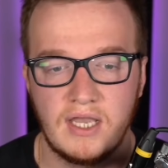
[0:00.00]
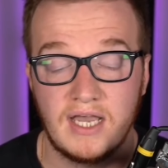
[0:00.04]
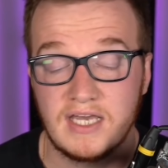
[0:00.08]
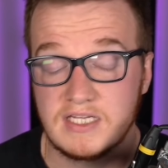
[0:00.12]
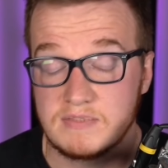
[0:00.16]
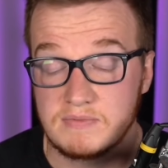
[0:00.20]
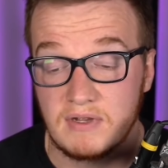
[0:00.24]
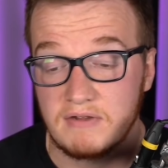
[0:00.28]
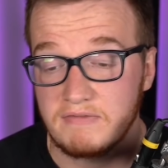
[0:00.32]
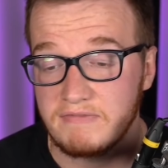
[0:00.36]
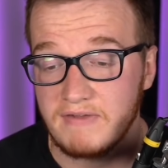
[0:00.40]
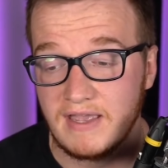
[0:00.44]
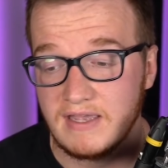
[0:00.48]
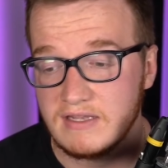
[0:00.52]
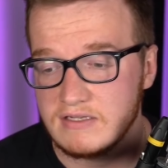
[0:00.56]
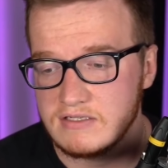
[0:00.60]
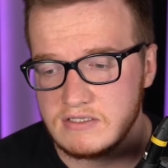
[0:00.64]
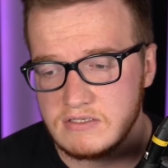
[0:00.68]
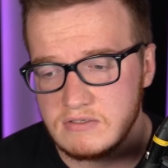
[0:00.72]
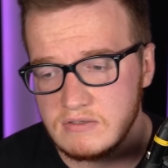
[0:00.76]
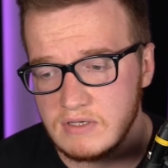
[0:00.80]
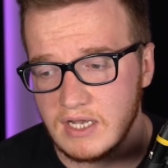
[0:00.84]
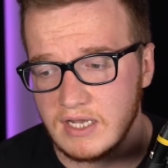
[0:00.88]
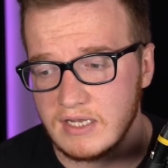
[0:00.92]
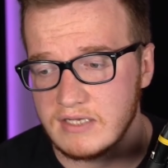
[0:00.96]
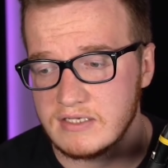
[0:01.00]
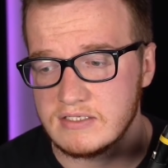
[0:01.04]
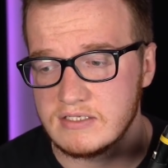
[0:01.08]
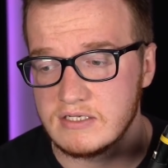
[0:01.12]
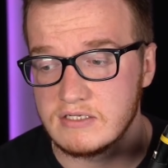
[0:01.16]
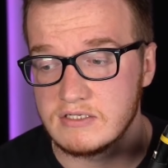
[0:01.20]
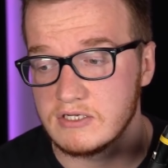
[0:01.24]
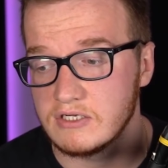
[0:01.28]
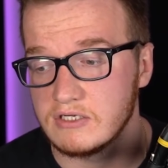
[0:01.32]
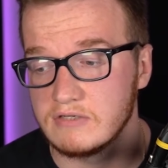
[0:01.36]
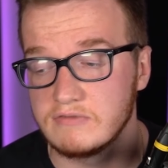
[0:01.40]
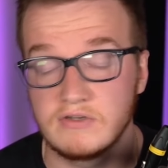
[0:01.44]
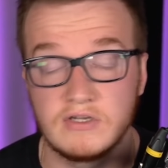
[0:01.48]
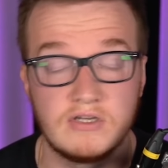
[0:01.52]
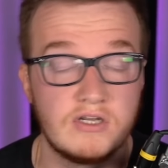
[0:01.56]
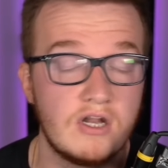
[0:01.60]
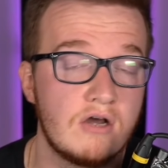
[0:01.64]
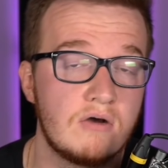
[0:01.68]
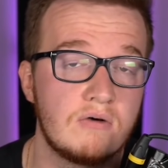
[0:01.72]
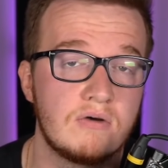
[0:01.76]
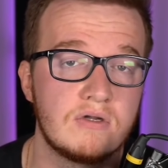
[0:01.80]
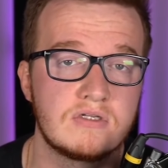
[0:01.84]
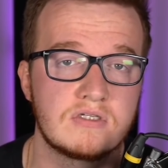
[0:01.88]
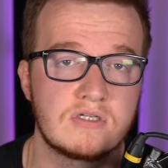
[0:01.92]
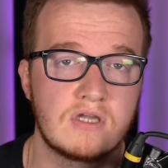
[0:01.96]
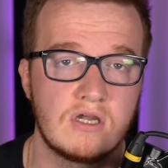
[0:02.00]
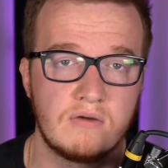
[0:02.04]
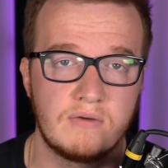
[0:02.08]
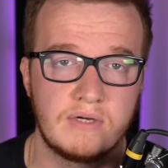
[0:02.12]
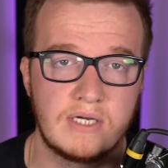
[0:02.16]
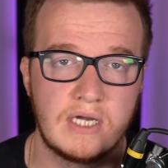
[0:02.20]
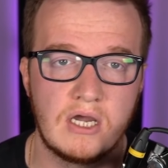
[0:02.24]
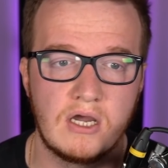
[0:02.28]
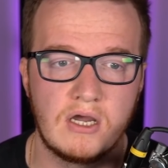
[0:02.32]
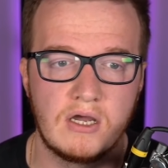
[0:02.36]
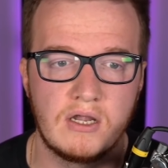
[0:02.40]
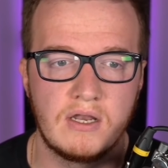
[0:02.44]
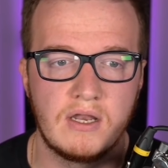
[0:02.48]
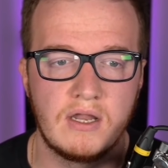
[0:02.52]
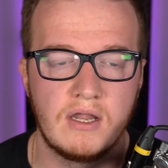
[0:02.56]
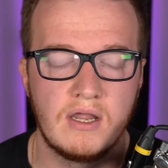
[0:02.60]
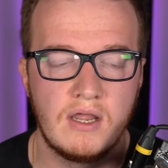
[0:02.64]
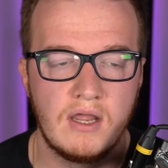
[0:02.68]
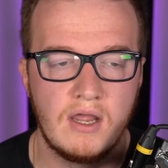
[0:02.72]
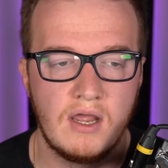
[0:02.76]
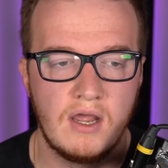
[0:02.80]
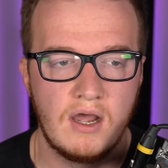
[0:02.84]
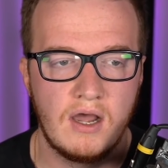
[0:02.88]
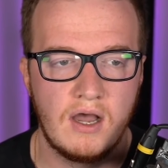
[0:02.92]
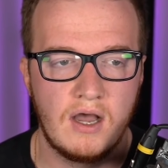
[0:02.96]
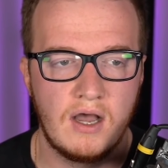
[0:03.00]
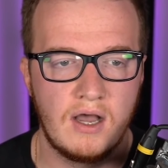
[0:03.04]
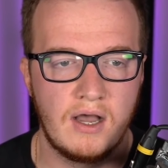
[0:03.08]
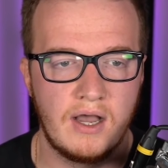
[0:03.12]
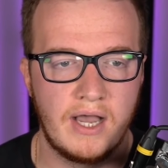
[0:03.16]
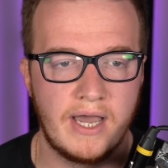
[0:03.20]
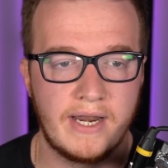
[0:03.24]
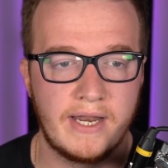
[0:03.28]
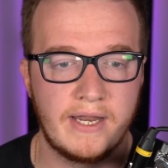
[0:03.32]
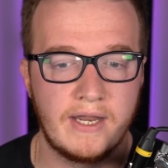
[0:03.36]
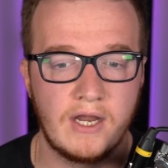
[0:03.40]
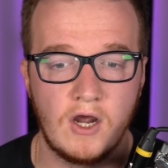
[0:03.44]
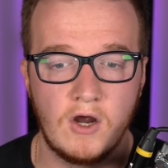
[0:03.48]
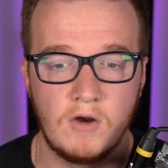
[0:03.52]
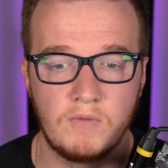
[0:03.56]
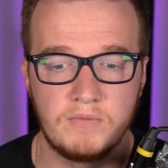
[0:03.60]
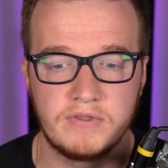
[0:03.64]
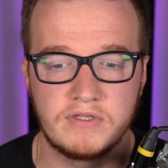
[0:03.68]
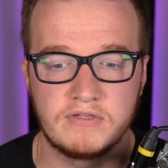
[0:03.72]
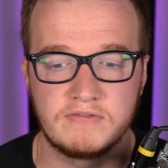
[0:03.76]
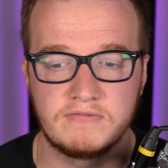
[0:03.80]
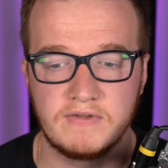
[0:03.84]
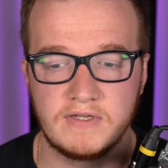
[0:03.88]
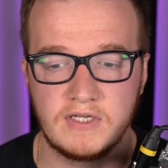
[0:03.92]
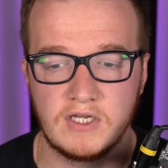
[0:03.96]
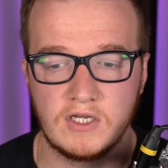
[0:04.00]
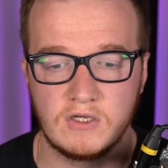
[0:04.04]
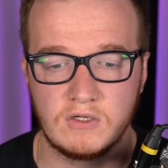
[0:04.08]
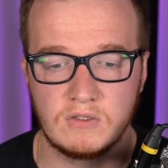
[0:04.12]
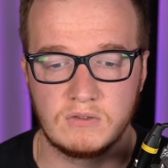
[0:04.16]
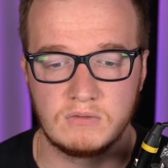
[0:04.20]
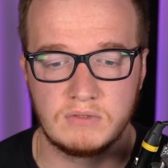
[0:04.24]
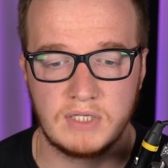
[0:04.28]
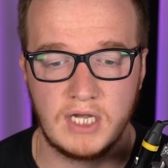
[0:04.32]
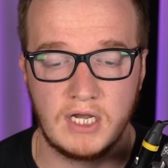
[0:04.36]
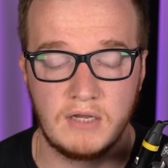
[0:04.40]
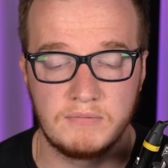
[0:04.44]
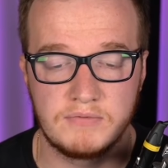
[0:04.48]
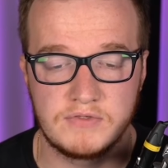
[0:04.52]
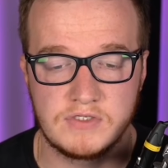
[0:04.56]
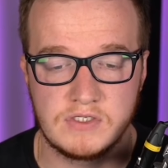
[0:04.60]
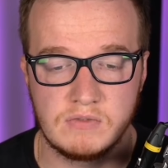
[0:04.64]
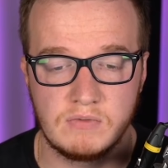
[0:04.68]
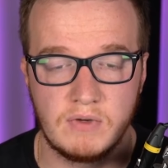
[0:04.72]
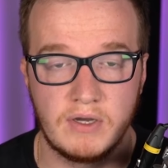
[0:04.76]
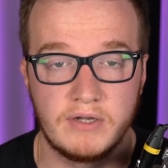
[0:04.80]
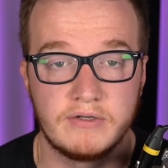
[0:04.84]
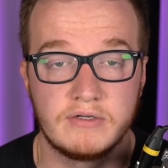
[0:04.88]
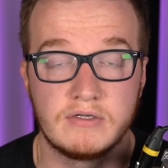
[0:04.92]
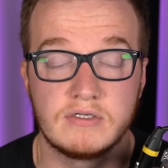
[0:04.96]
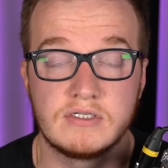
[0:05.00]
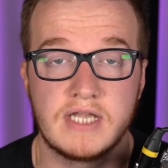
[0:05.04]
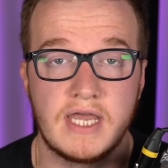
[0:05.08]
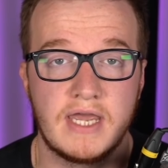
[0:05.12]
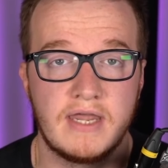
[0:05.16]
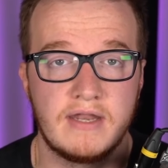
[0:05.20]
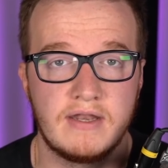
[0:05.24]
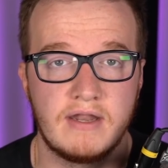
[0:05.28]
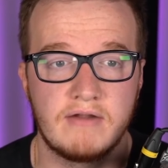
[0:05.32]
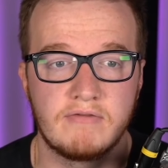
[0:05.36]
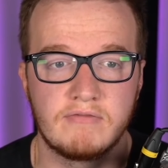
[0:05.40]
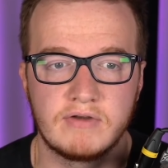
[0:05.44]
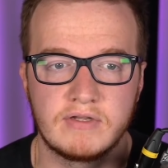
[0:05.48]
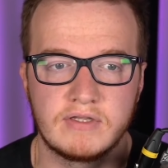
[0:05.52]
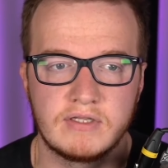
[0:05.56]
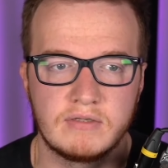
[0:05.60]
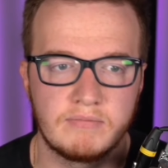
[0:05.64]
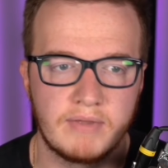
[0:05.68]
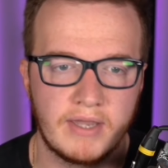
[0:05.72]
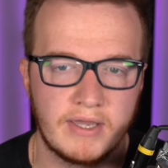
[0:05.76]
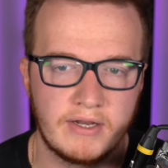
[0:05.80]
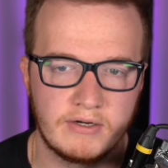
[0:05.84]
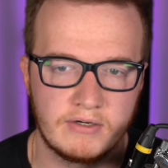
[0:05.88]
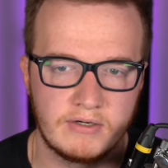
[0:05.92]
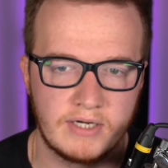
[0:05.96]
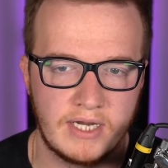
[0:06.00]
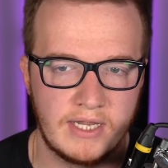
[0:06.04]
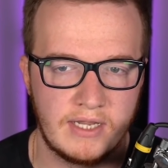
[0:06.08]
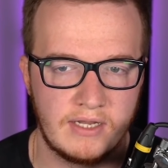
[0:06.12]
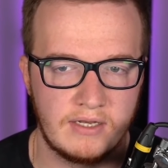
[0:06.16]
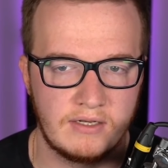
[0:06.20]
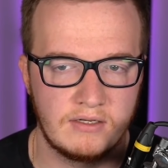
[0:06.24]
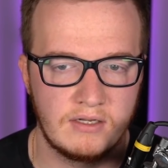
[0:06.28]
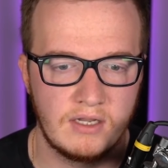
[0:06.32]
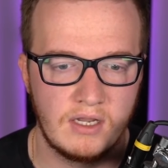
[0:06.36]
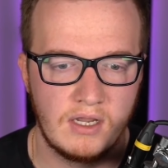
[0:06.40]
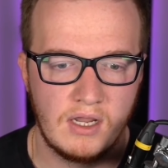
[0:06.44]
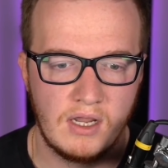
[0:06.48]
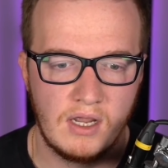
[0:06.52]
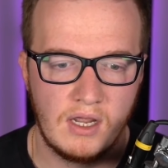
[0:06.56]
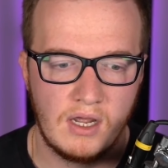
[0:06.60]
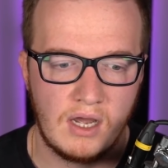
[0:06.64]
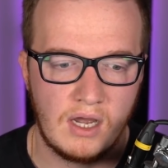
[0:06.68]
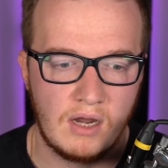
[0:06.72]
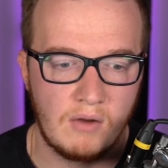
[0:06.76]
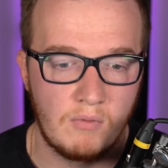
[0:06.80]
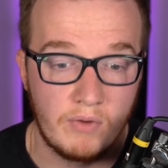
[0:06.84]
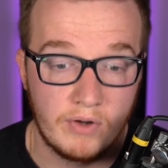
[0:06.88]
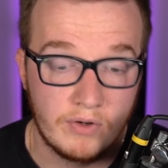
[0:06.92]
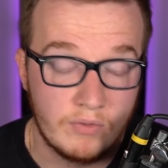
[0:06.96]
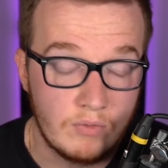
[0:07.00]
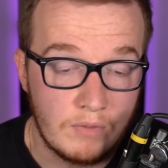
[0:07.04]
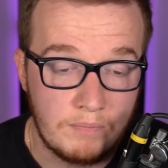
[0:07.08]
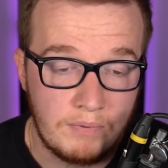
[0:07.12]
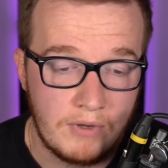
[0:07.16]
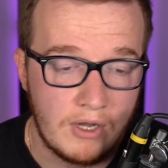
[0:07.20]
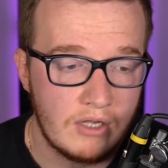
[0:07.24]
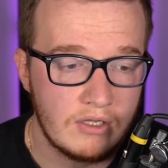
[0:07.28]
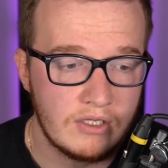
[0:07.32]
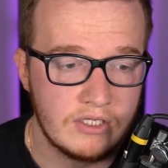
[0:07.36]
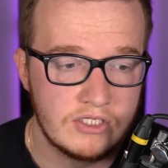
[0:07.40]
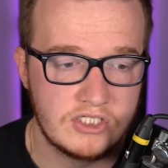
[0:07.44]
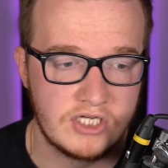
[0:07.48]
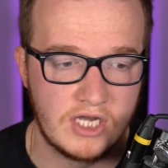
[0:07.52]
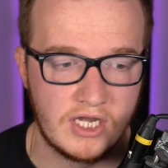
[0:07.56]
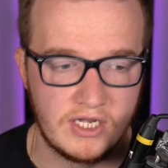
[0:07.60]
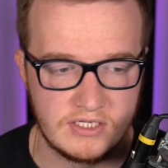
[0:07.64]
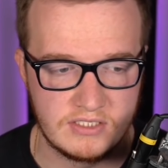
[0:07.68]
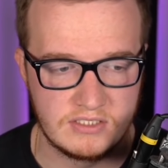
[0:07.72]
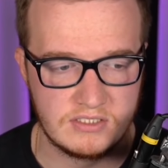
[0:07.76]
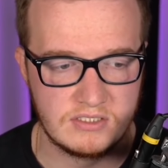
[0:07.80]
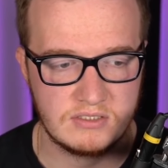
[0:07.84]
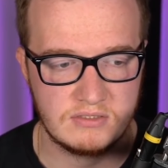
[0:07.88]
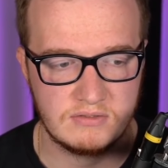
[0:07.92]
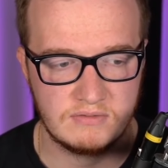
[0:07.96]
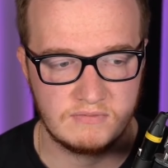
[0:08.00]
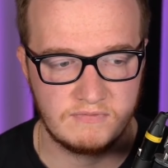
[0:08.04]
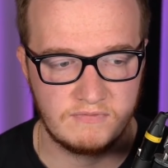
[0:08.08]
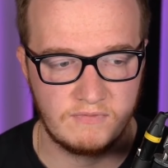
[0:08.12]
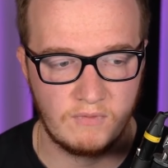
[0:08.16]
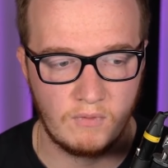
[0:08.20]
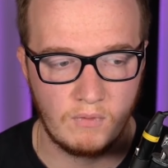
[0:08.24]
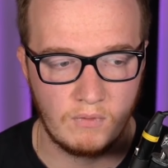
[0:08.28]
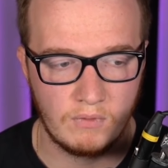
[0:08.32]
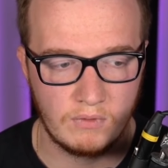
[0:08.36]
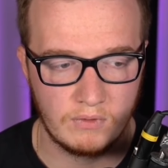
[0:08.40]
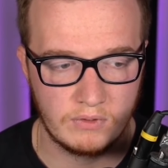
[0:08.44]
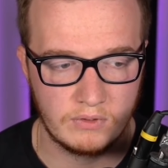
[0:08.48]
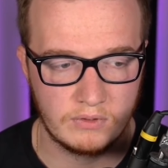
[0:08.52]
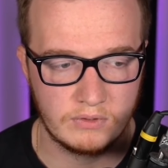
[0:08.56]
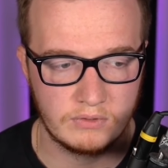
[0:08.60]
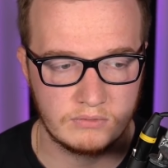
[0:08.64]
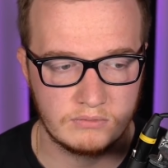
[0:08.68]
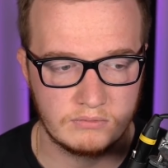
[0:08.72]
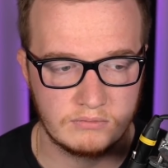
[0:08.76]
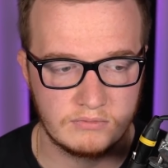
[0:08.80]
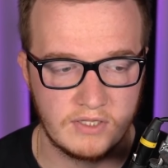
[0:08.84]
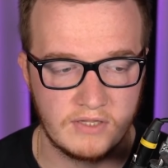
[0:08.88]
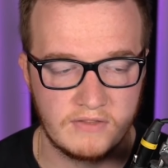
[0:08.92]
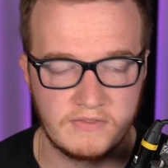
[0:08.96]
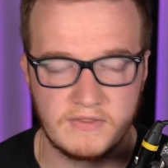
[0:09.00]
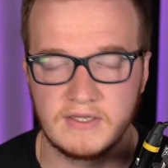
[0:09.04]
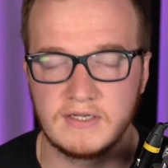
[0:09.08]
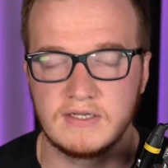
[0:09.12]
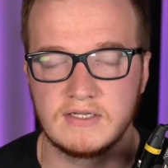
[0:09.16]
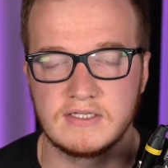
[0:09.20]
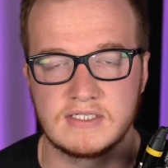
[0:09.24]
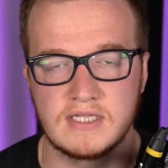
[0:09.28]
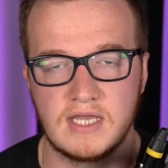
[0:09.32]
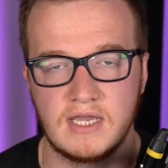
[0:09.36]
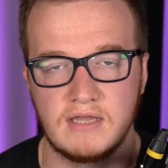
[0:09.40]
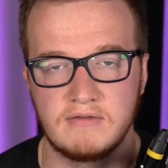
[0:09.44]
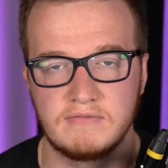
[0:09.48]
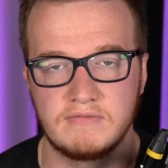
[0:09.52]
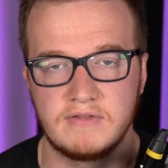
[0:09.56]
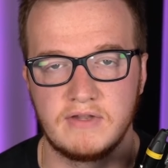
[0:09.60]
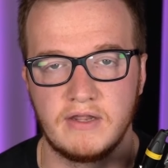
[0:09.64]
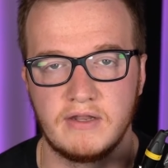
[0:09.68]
As my fans, you guys deserve to know what's going on, and I hope this video helps you understand everything better, and I want to apologize for the things that I've